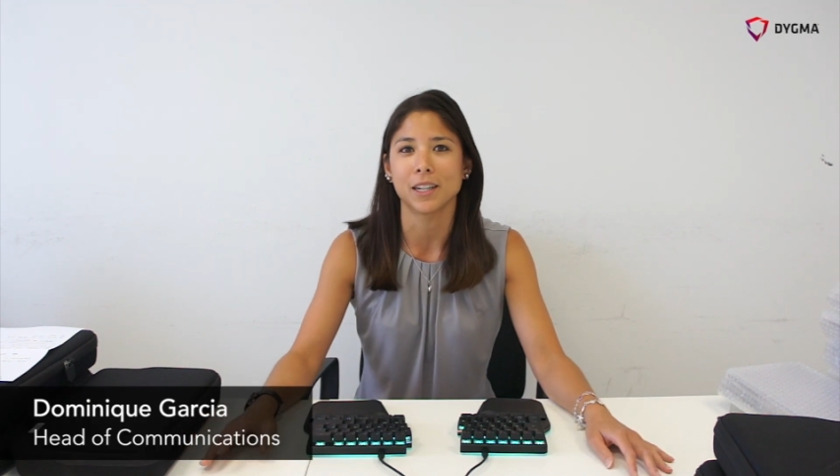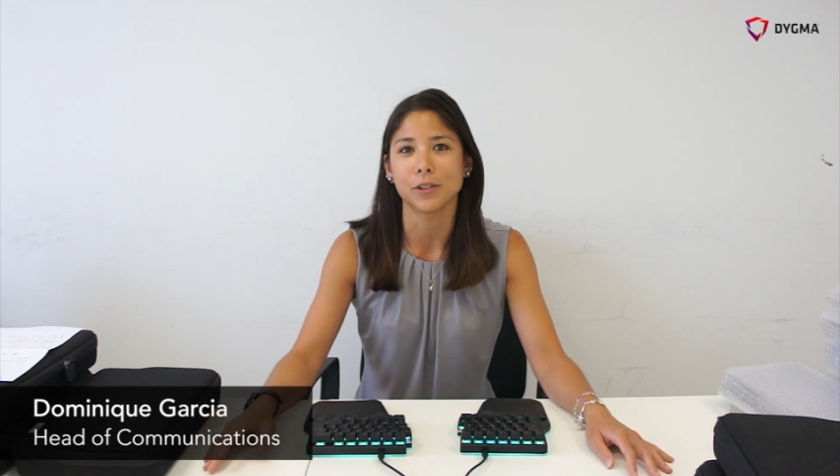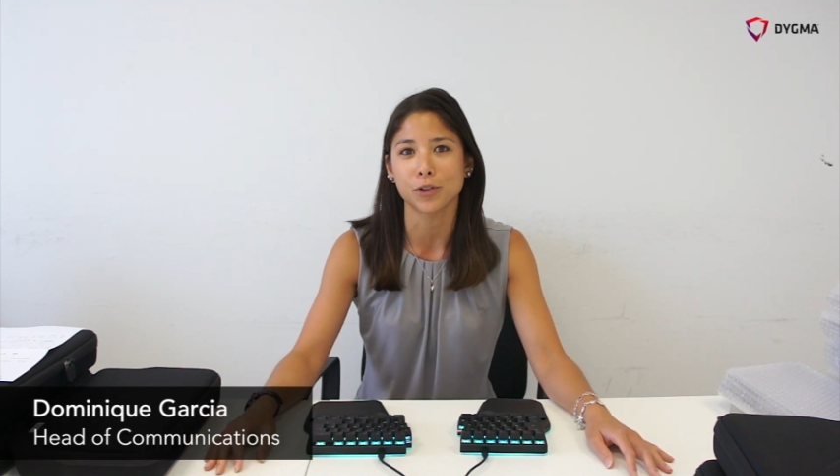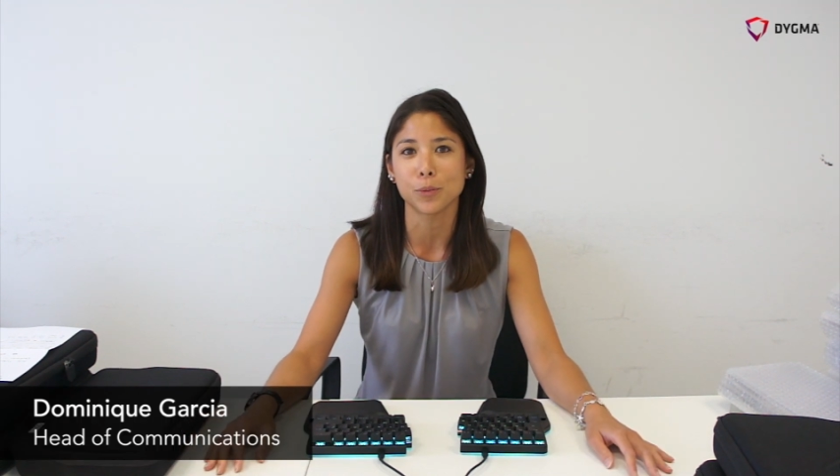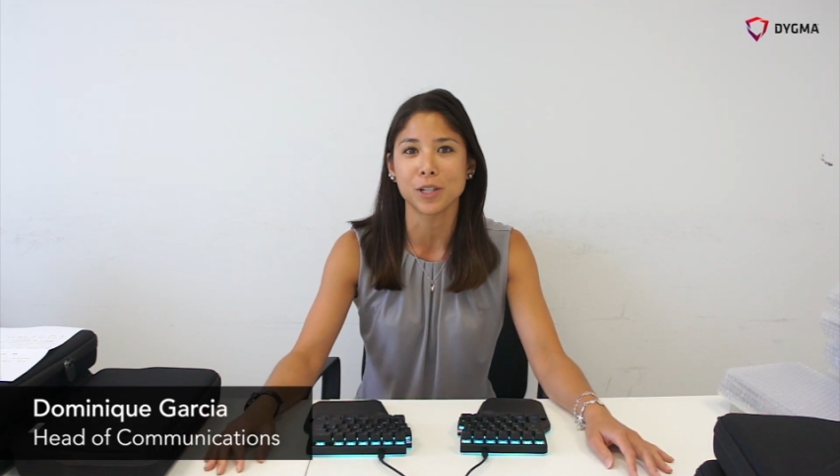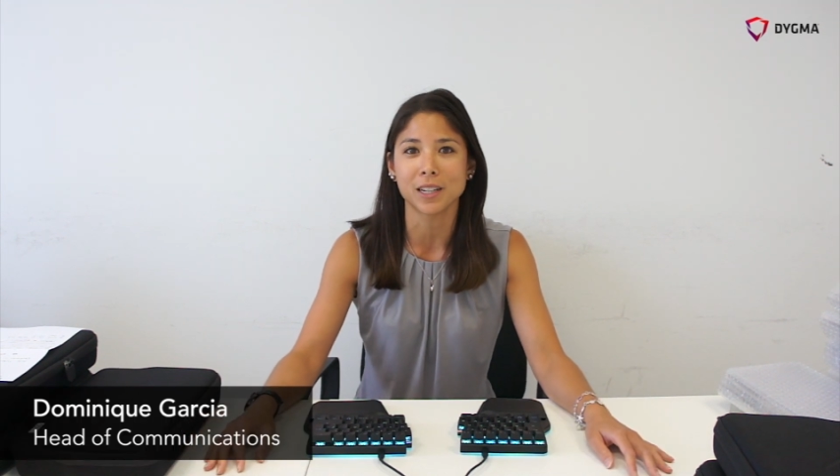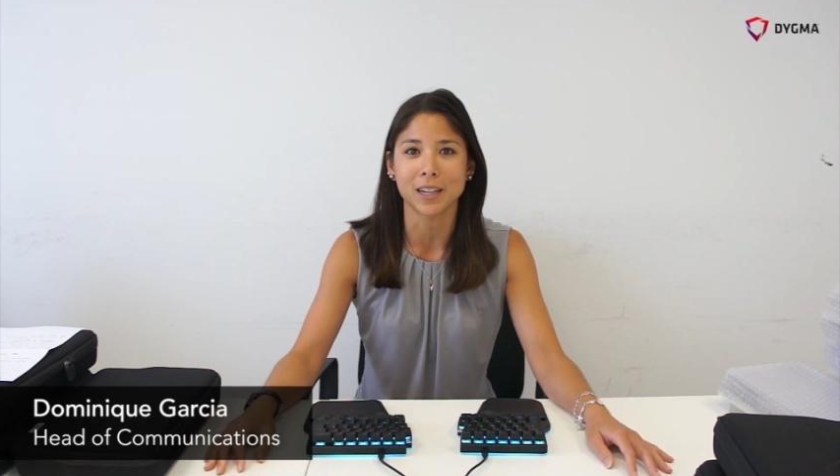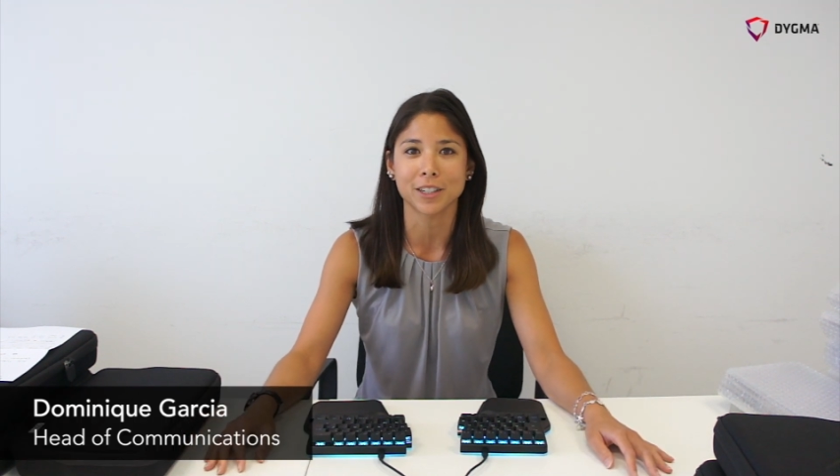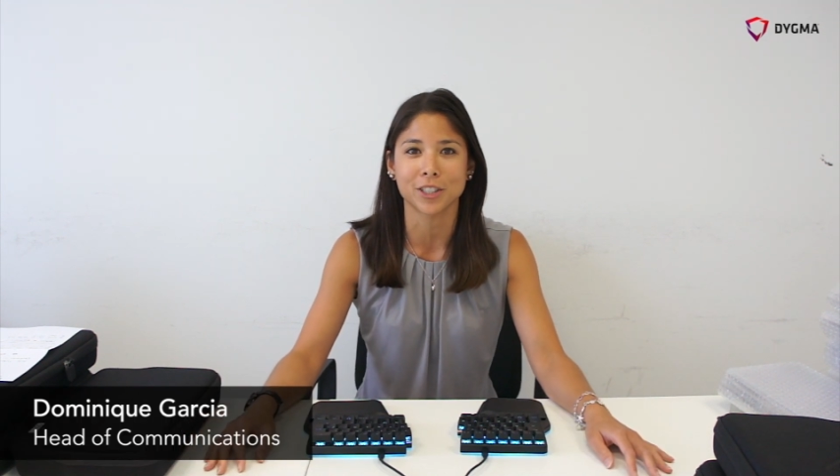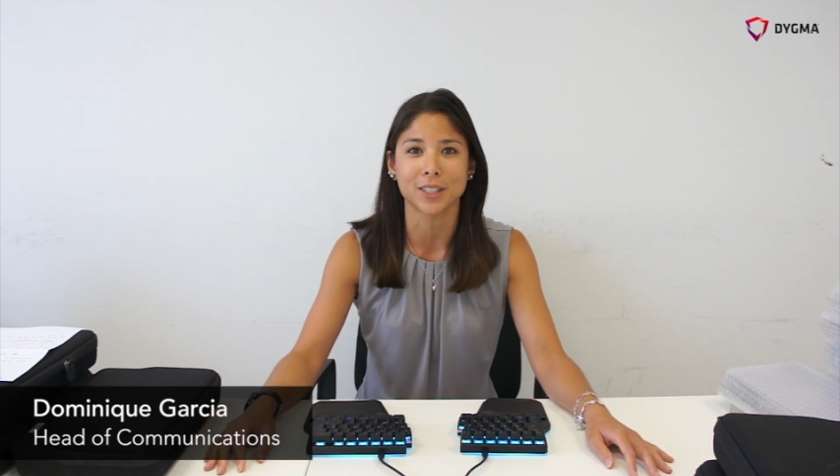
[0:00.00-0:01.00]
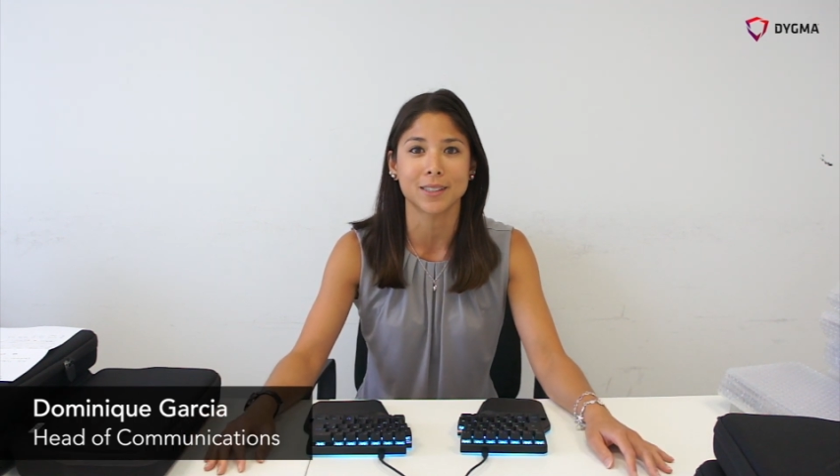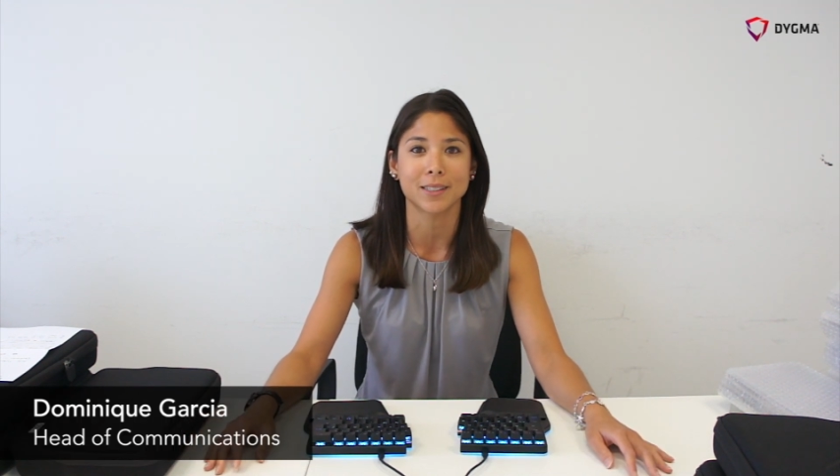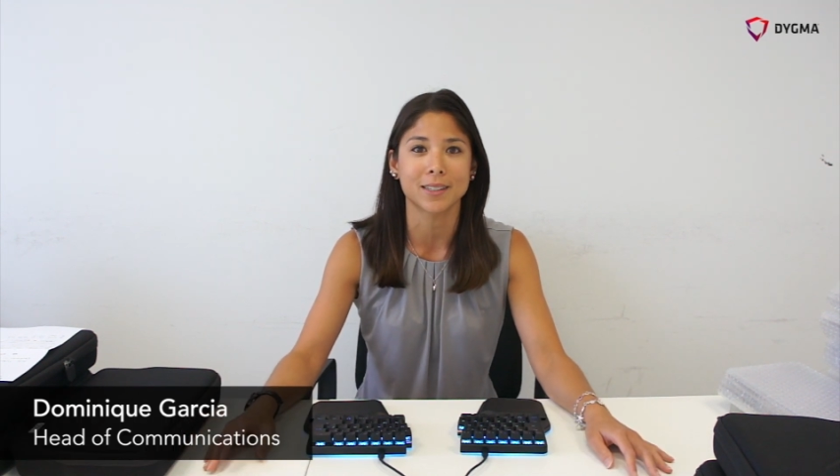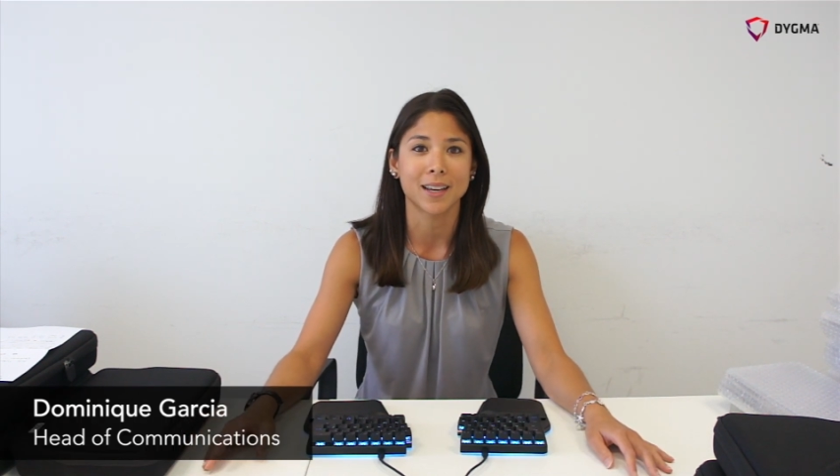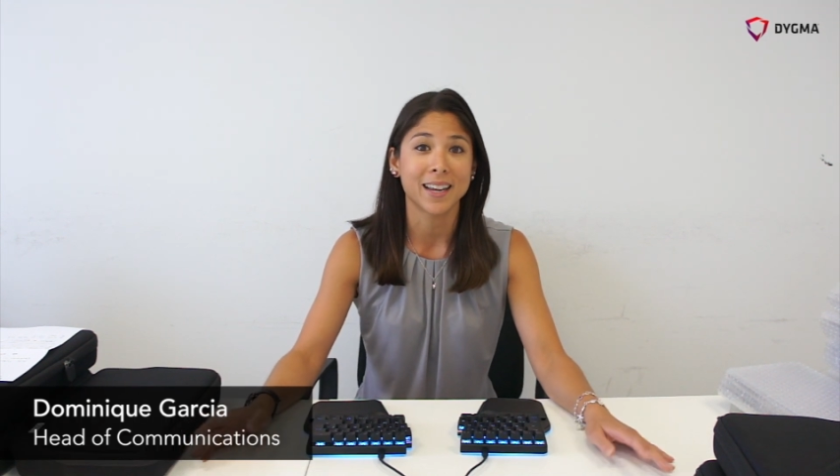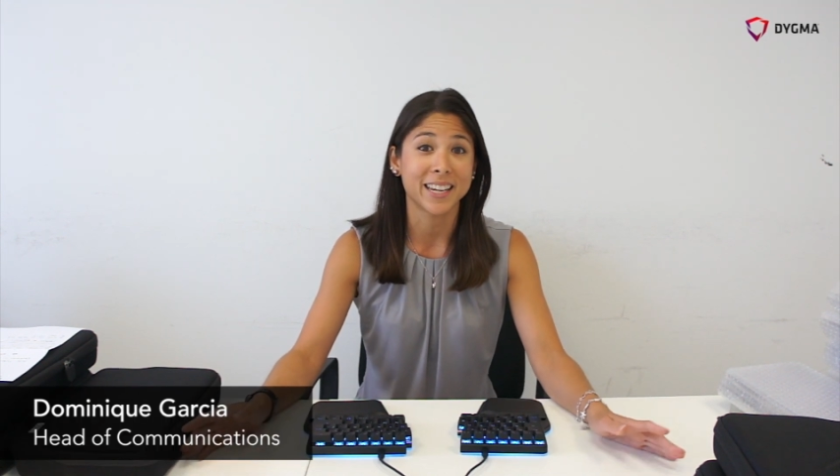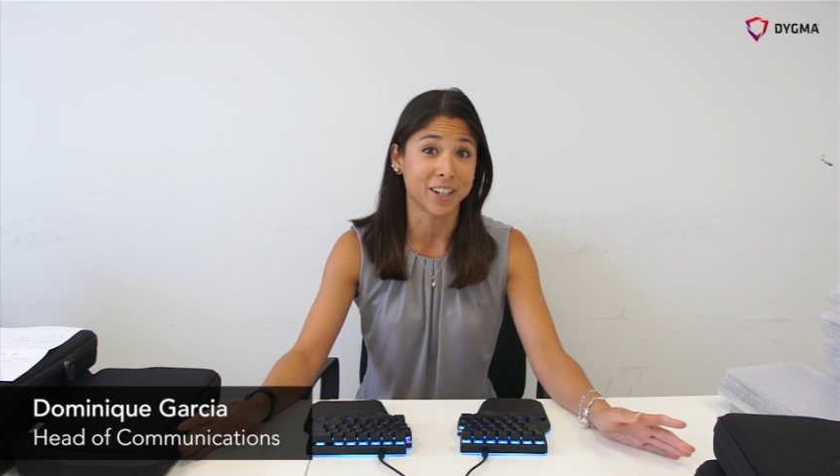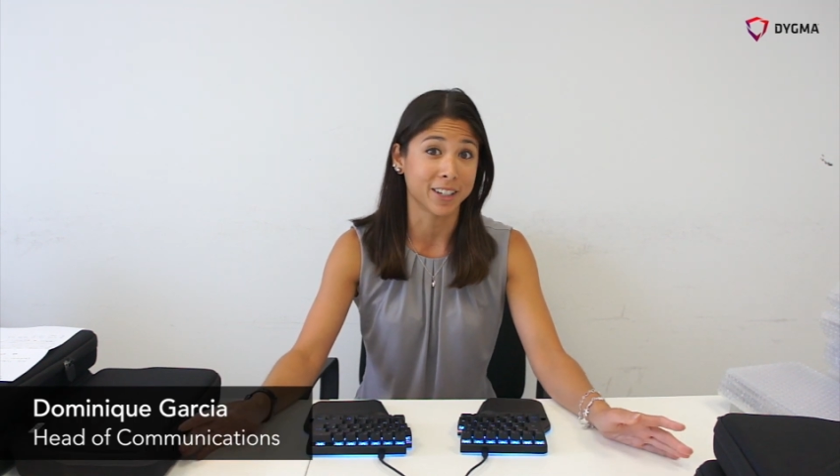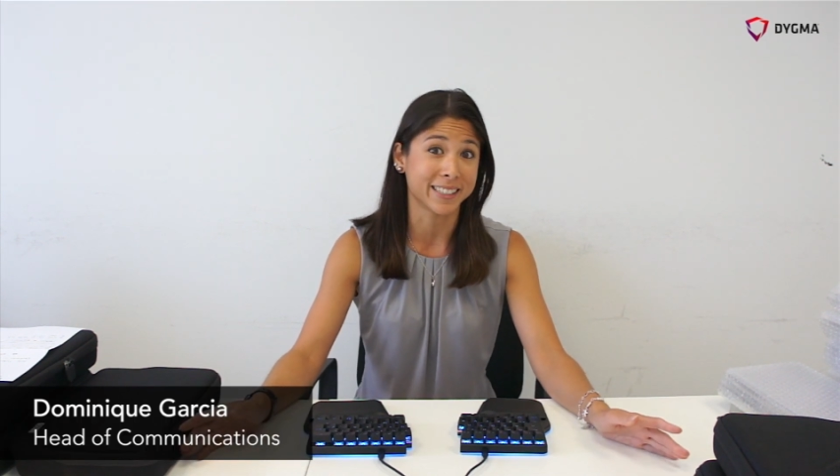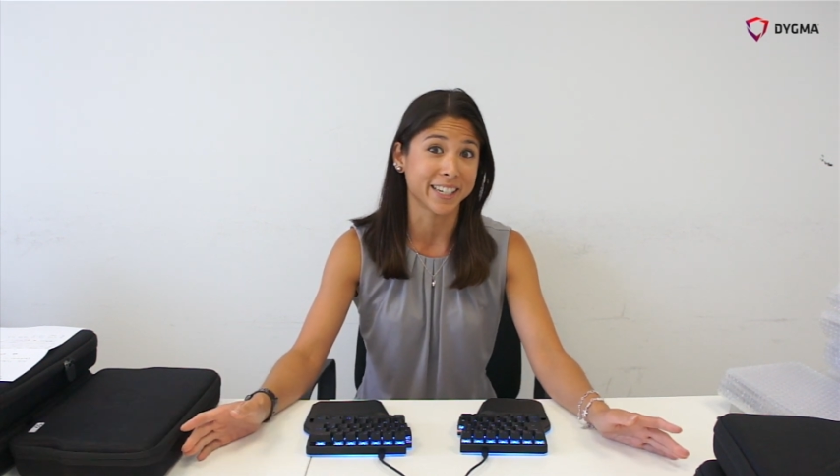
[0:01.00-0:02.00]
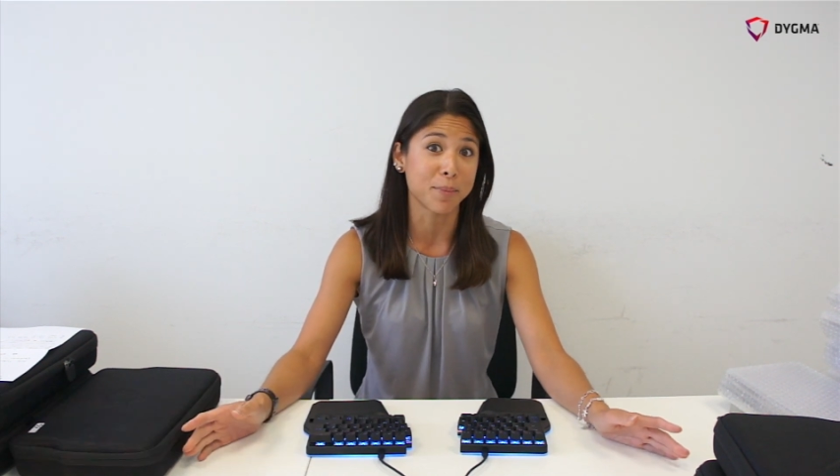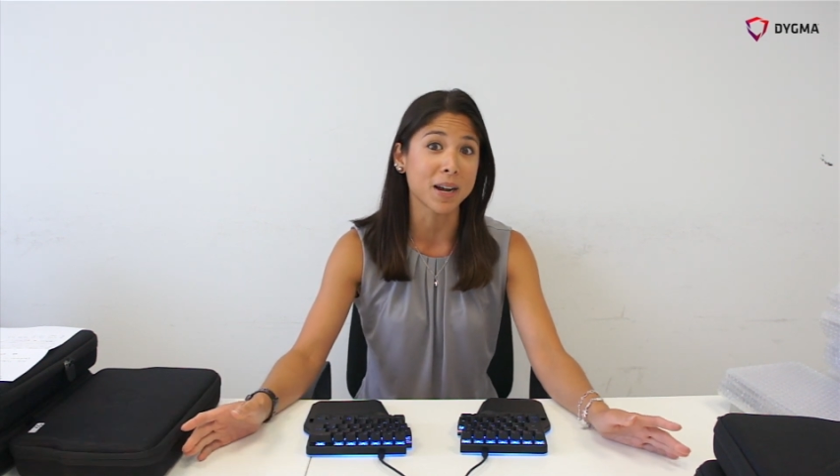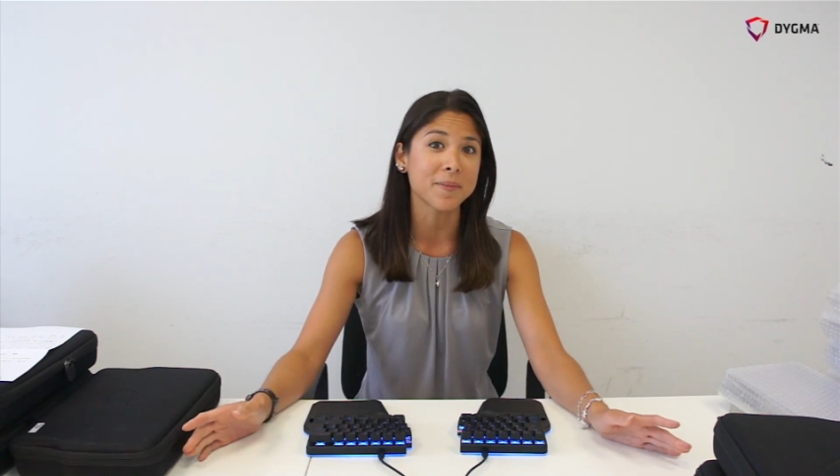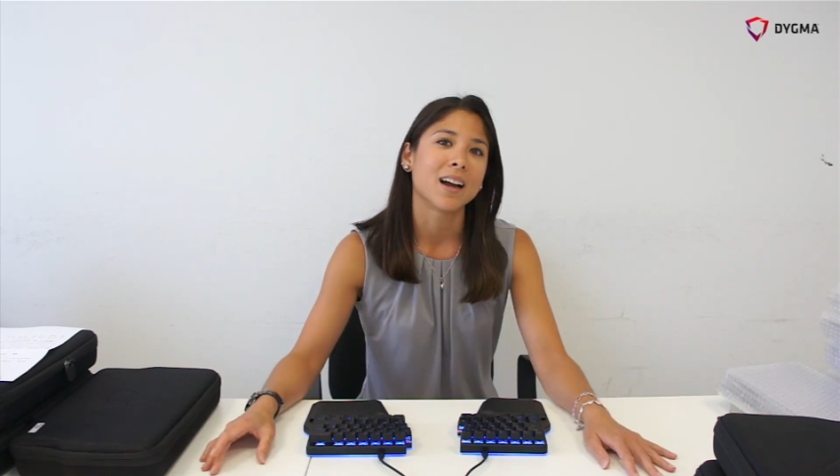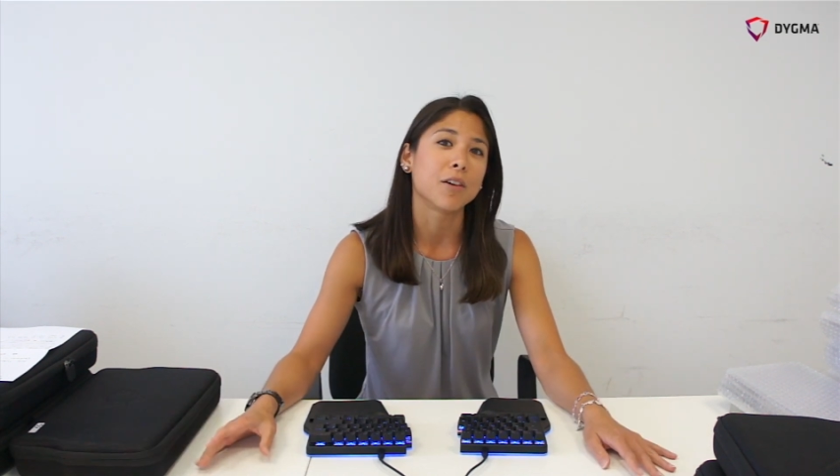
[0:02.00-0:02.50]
Head of Communications here at Dygma.